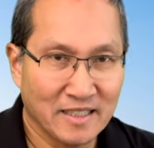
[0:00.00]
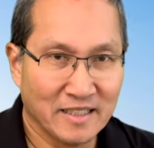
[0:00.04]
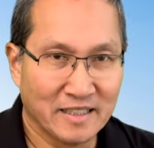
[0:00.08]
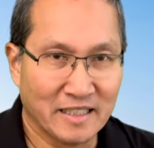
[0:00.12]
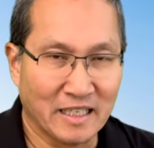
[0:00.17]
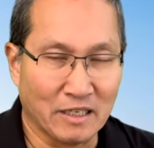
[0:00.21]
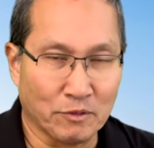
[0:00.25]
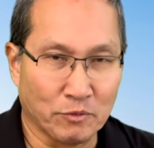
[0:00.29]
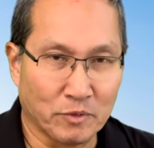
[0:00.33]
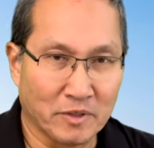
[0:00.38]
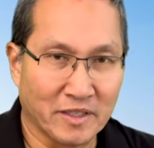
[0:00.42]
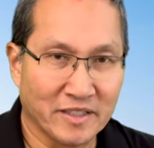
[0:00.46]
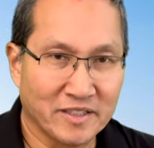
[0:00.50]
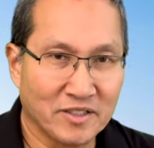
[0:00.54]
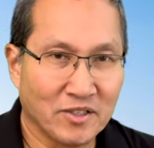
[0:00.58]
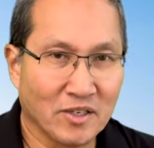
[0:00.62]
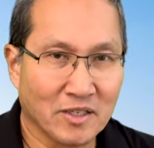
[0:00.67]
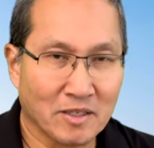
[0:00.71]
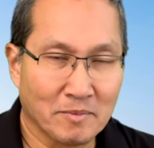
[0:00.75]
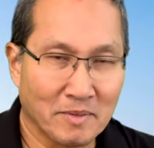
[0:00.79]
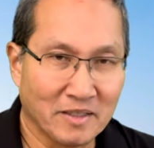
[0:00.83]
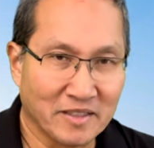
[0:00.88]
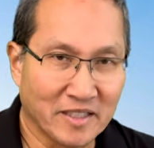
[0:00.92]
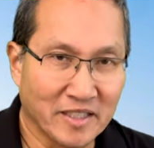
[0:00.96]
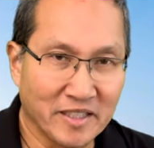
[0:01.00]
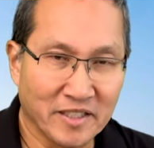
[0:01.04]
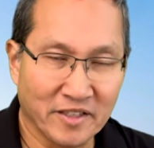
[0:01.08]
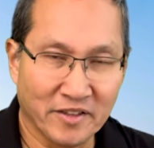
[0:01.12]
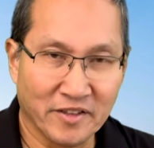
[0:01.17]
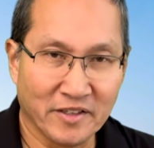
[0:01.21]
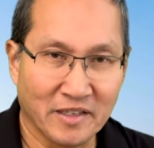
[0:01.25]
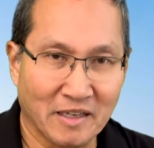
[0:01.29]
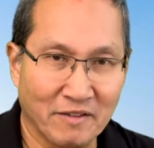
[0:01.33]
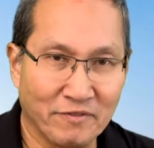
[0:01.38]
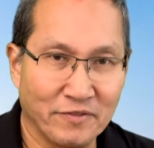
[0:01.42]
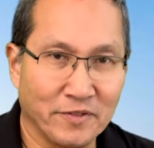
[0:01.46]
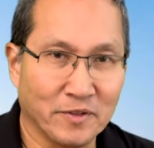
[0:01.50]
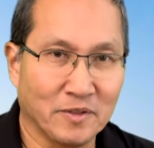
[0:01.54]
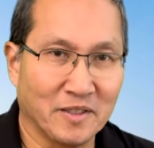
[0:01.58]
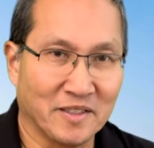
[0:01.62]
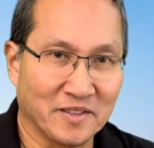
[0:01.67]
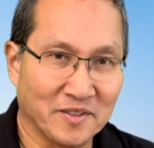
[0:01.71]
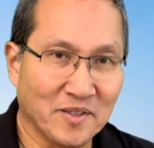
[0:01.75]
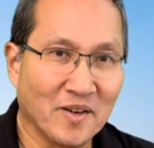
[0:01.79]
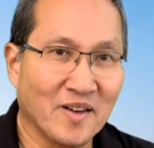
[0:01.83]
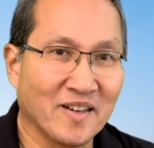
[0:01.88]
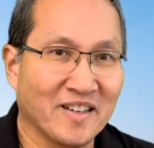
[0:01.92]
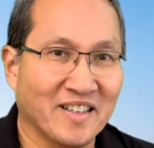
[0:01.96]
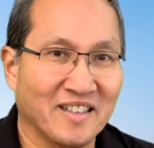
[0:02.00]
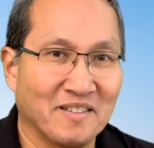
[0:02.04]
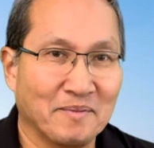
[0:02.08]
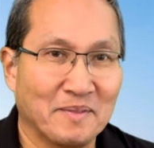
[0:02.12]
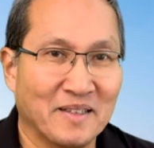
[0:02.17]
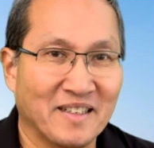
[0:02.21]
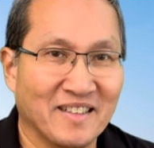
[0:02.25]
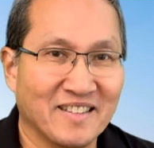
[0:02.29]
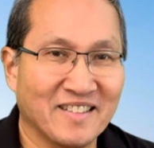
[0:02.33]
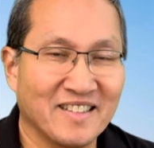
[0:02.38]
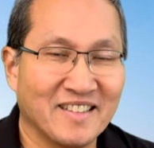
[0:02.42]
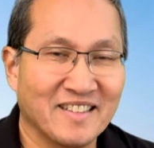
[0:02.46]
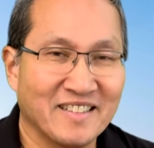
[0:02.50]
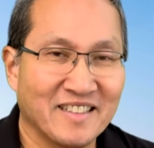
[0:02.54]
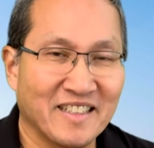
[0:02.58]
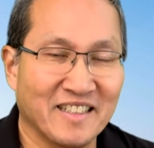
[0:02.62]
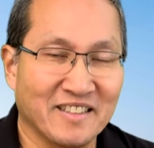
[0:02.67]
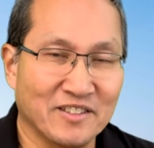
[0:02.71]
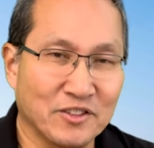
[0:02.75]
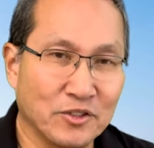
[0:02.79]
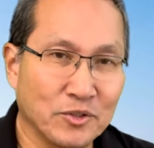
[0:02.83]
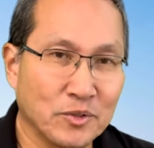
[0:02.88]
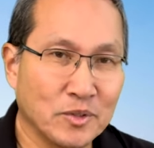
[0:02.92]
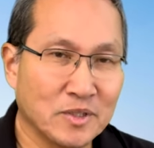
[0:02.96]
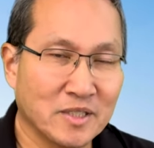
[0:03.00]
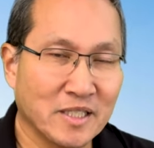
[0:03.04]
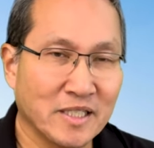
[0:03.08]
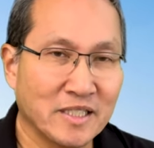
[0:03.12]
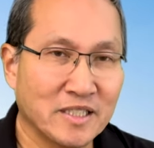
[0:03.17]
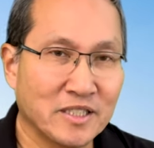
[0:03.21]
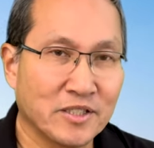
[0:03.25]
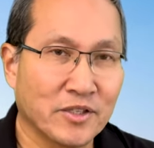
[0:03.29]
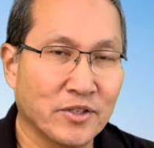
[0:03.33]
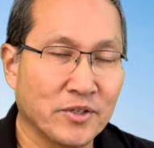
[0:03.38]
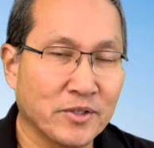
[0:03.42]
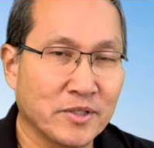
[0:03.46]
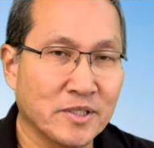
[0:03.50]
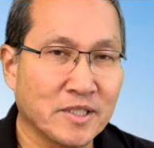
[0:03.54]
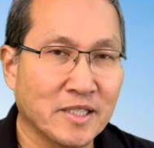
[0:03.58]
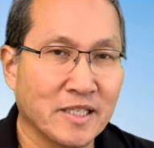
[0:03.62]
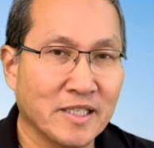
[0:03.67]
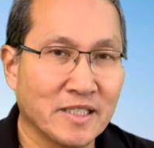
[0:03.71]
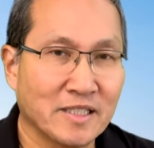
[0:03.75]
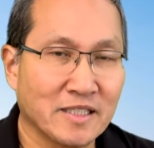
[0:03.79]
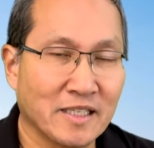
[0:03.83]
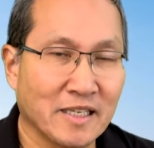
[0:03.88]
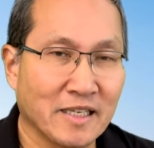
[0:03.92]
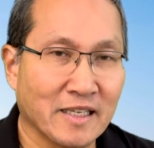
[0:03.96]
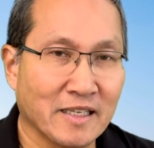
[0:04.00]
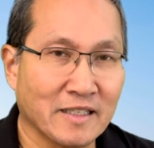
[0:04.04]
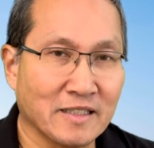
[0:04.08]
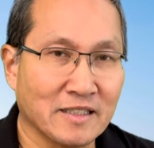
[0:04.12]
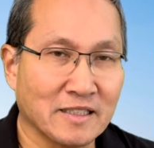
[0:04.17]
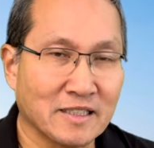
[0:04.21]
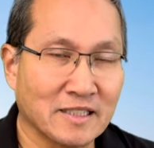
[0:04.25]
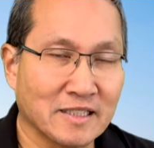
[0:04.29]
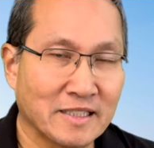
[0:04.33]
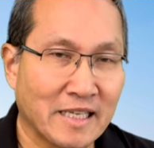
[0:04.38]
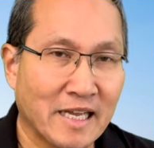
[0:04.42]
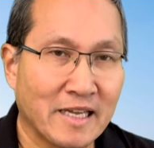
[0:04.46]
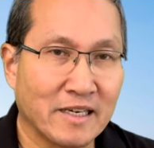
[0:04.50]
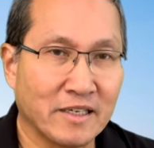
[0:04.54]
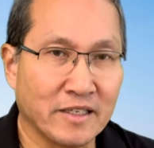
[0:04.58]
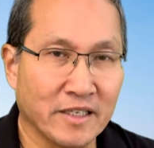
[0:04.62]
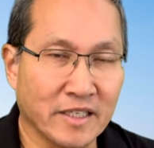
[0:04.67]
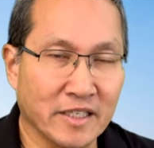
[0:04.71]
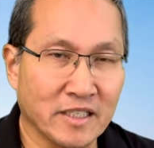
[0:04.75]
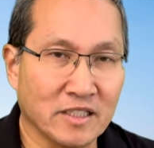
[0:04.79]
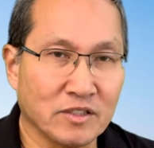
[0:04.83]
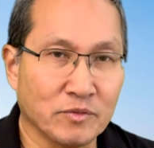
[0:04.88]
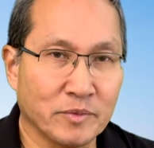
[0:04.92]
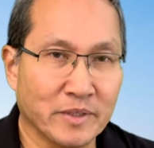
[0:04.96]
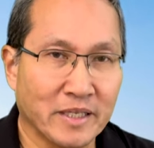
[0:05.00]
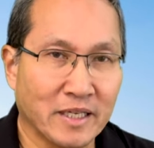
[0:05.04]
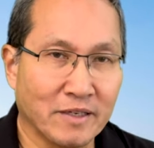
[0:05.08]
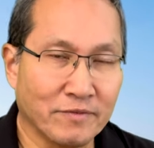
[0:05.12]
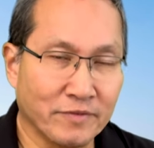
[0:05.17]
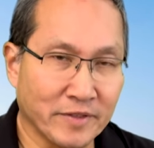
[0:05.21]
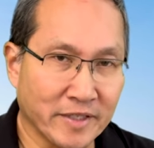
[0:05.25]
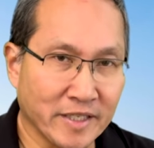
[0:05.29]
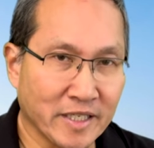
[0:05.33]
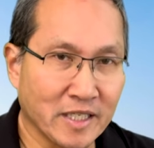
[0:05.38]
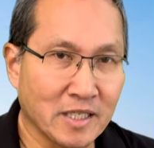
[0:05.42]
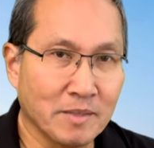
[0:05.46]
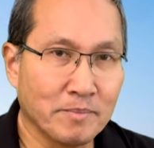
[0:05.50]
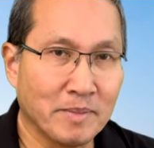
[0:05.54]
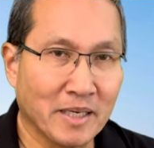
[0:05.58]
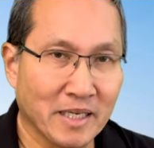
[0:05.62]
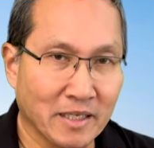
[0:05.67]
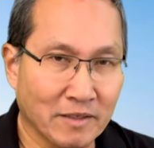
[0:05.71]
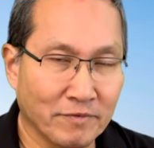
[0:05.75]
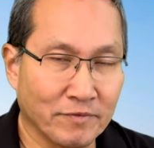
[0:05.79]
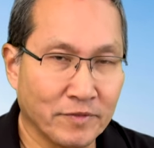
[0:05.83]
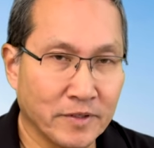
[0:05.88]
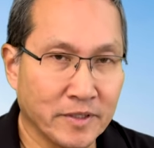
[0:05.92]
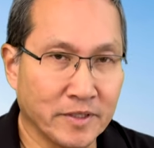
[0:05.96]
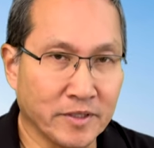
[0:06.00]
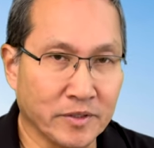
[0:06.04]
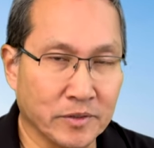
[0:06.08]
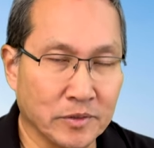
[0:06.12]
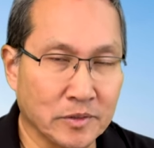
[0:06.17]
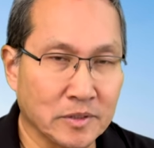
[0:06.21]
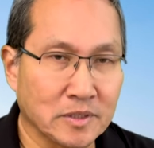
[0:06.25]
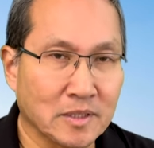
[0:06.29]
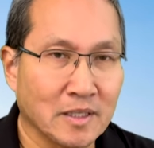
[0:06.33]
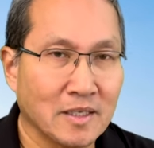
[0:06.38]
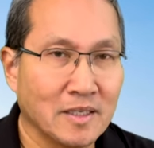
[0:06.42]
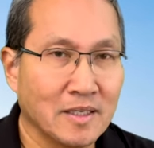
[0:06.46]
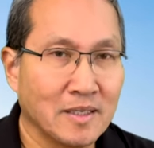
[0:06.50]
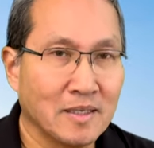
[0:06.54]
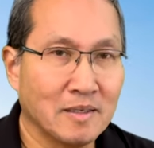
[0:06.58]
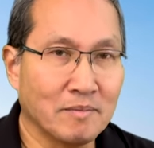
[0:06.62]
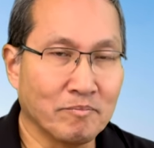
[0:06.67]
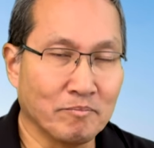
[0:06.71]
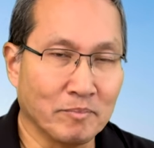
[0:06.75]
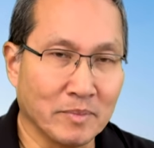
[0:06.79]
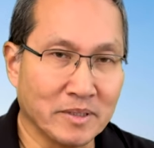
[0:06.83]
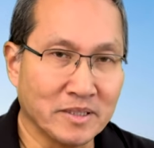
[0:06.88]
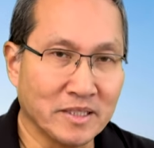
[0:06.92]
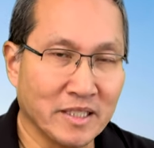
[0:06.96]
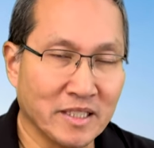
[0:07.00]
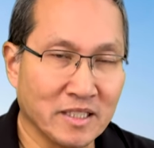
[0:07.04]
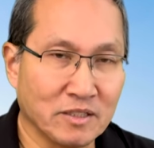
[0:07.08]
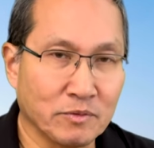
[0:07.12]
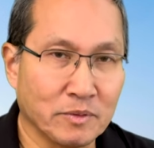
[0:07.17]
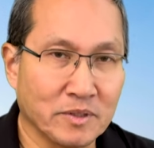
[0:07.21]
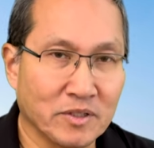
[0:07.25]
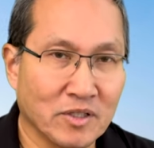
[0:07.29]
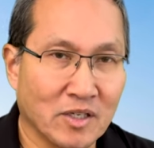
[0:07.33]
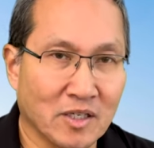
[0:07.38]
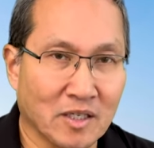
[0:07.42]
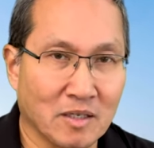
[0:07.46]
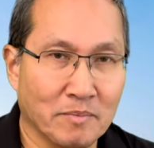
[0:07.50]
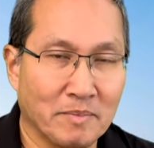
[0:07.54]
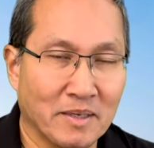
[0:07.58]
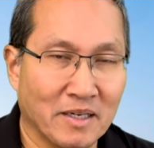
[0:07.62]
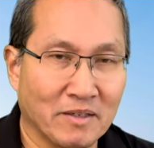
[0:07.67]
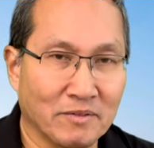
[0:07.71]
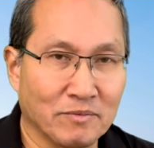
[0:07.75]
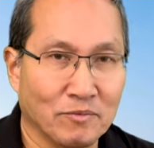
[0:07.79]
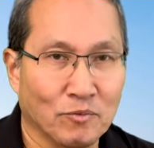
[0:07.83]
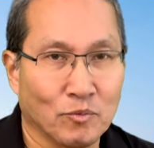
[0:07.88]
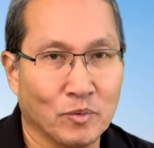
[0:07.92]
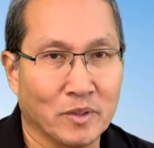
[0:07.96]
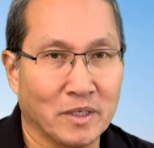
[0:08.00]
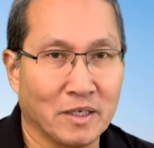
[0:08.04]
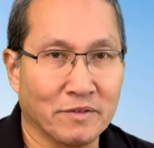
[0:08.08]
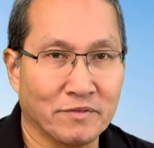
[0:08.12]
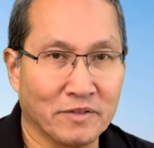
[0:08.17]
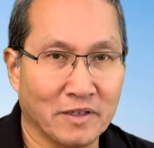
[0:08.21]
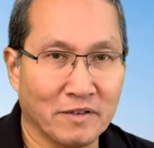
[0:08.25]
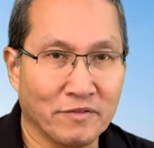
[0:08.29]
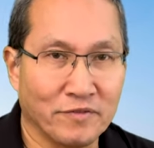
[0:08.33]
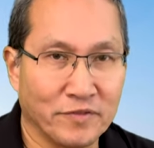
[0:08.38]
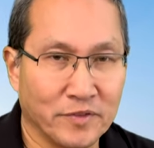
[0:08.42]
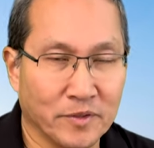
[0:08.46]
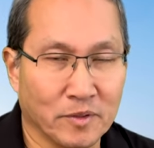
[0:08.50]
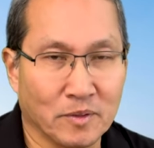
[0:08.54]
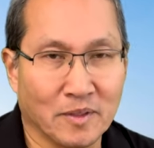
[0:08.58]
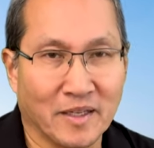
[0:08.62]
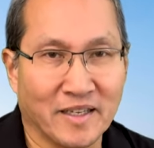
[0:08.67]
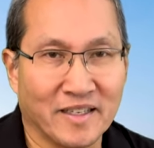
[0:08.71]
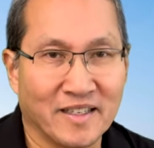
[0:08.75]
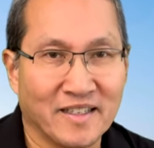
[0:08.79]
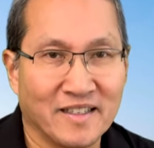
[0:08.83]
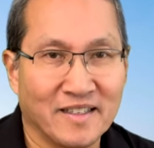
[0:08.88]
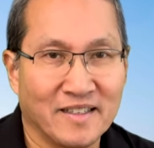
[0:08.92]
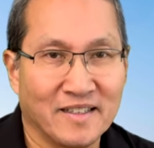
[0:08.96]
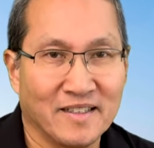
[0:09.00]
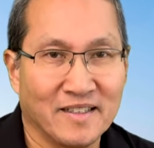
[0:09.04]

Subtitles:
Yeah, where I talk about anything I feel like talking about. Yeah, Tuesdays, Thursdays, and Saturdays we have e-bike videos. Mondays we talk about whatever I feel like.